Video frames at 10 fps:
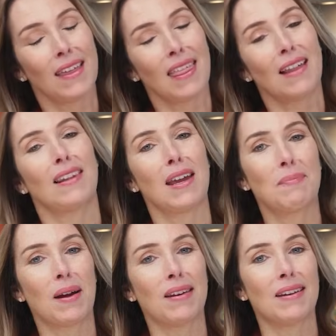hit that
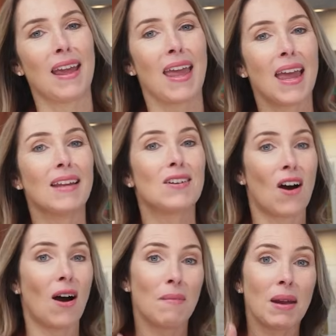like button and
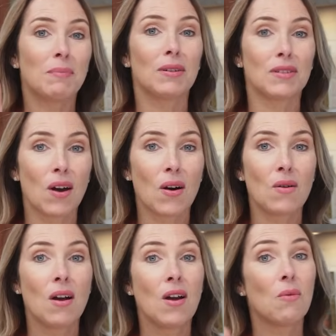comment
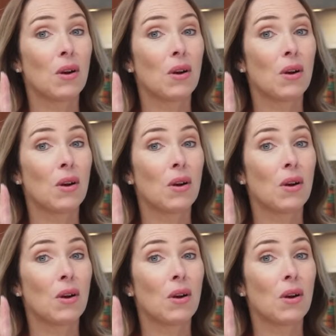below.